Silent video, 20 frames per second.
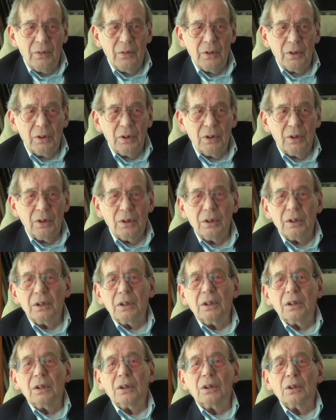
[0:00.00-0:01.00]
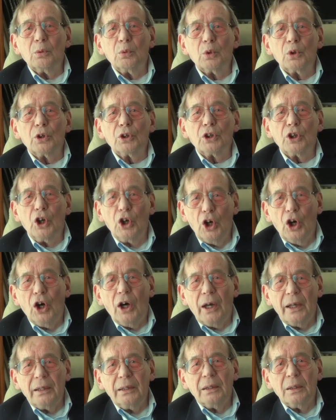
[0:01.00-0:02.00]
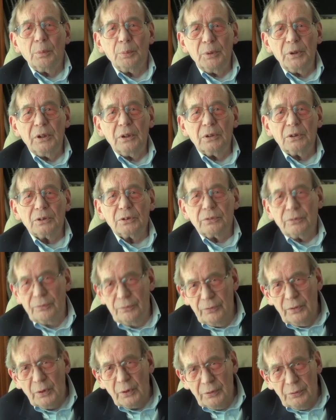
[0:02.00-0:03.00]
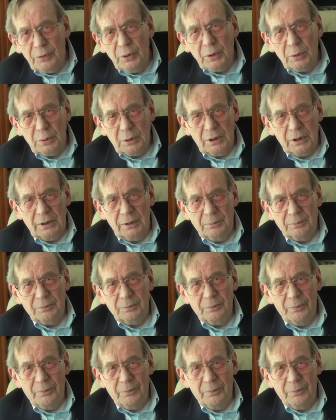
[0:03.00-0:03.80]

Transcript: the word God appears very frequently.